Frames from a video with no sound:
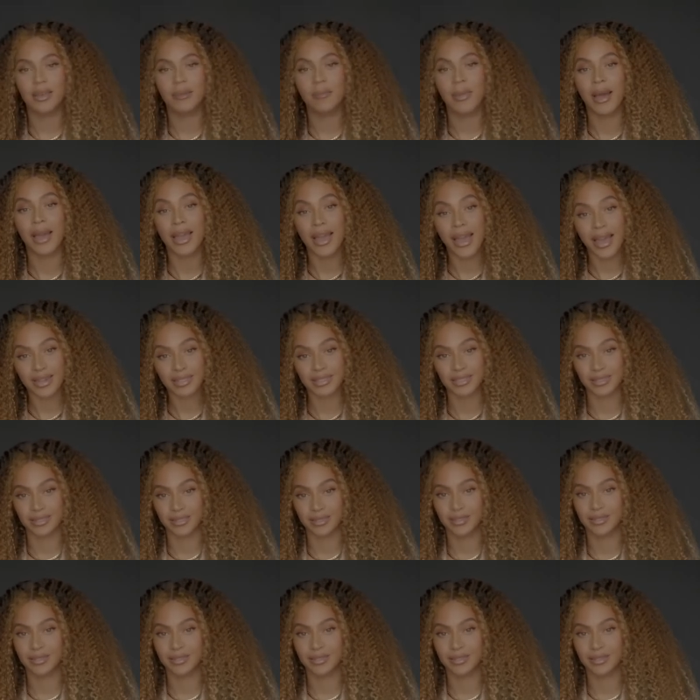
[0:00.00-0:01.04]
in my
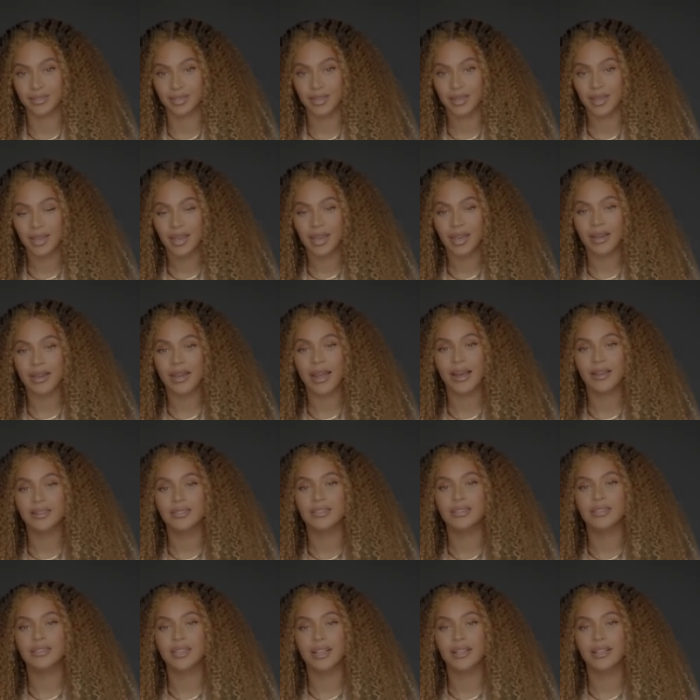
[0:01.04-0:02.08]
actions, and how
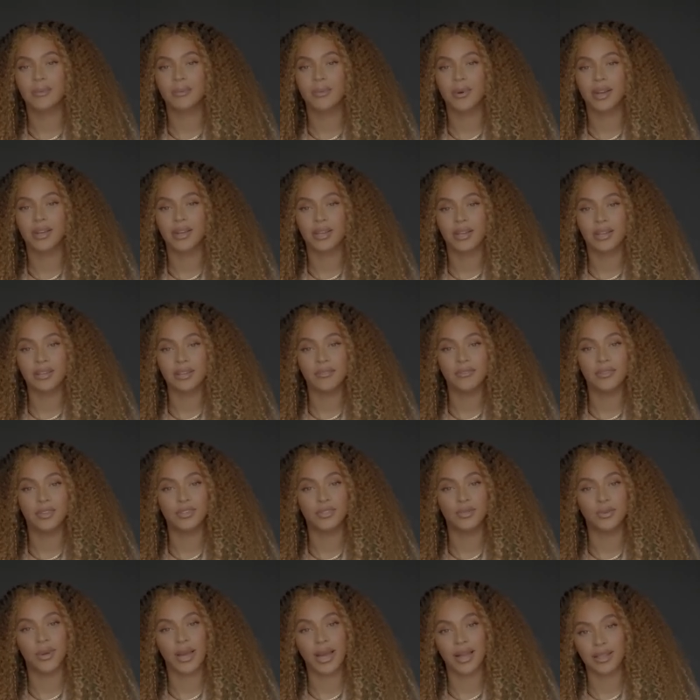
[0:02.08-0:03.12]
to celebrate
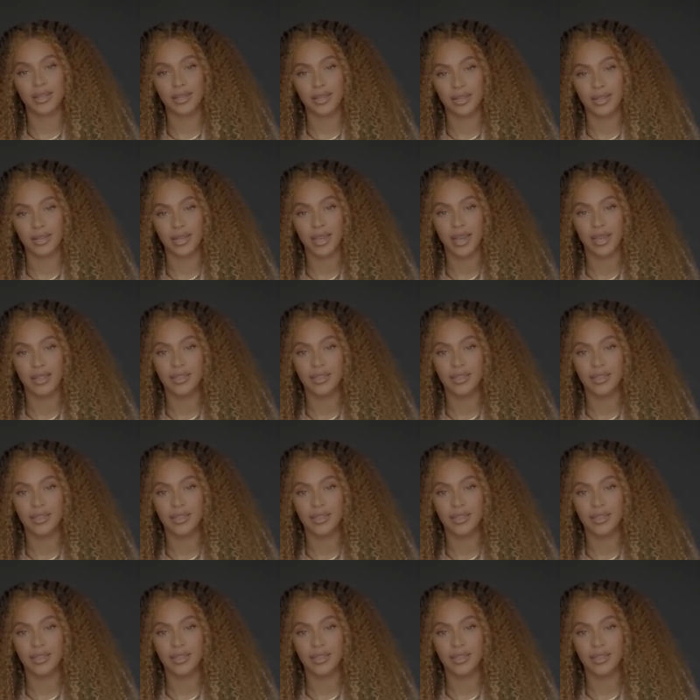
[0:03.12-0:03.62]
individuality